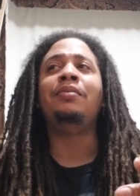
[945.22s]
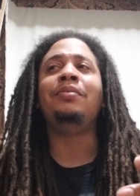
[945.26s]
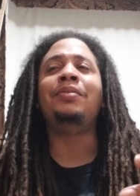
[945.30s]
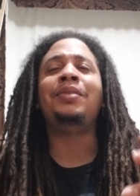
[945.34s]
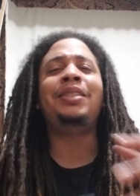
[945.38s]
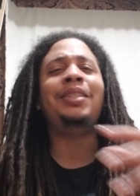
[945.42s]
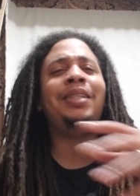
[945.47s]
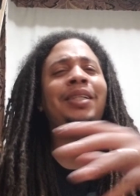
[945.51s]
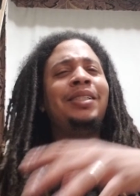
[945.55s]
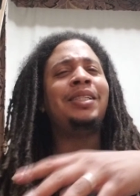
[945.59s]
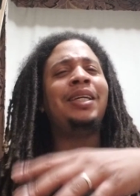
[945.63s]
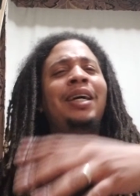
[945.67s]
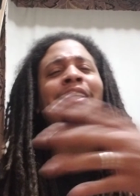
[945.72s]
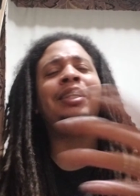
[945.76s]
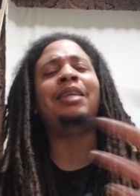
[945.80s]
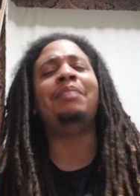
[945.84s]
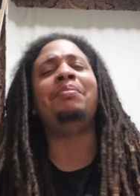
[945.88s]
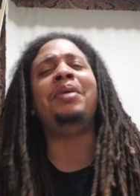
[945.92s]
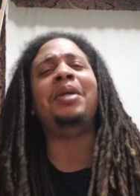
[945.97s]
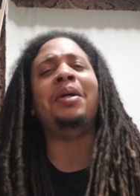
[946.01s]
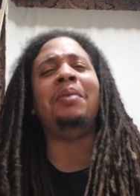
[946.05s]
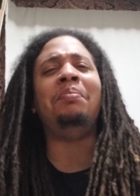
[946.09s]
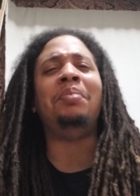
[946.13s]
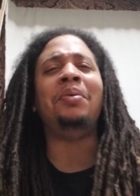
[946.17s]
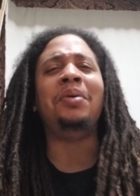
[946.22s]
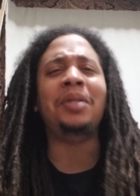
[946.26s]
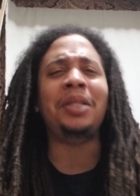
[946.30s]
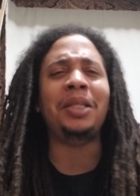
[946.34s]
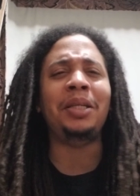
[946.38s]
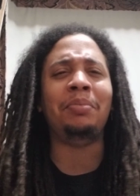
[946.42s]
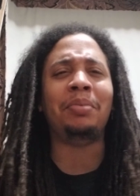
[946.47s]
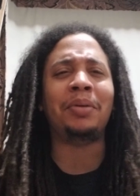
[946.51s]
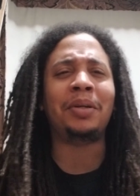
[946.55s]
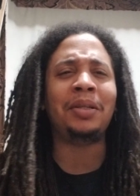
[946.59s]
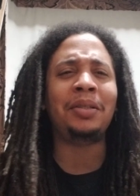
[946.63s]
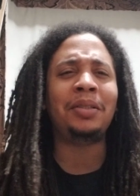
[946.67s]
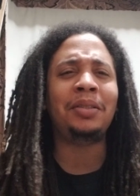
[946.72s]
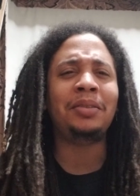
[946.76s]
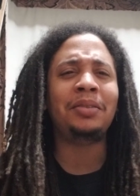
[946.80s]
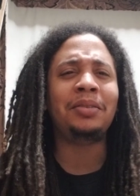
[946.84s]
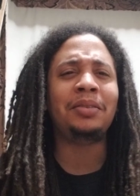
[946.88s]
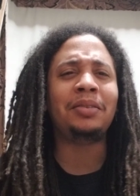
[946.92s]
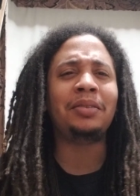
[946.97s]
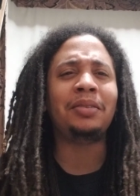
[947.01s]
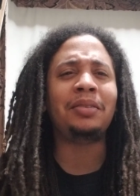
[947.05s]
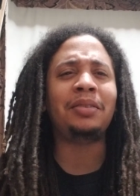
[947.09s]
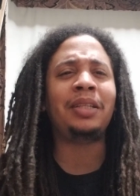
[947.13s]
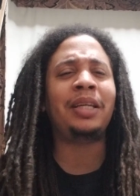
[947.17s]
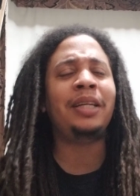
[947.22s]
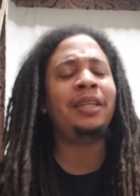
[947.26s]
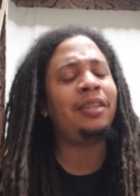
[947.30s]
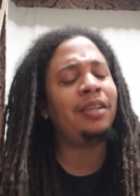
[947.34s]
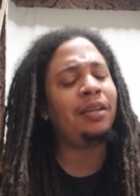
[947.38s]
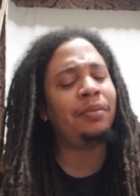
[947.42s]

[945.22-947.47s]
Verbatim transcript: she doesn't have to be a bully, bro. Like,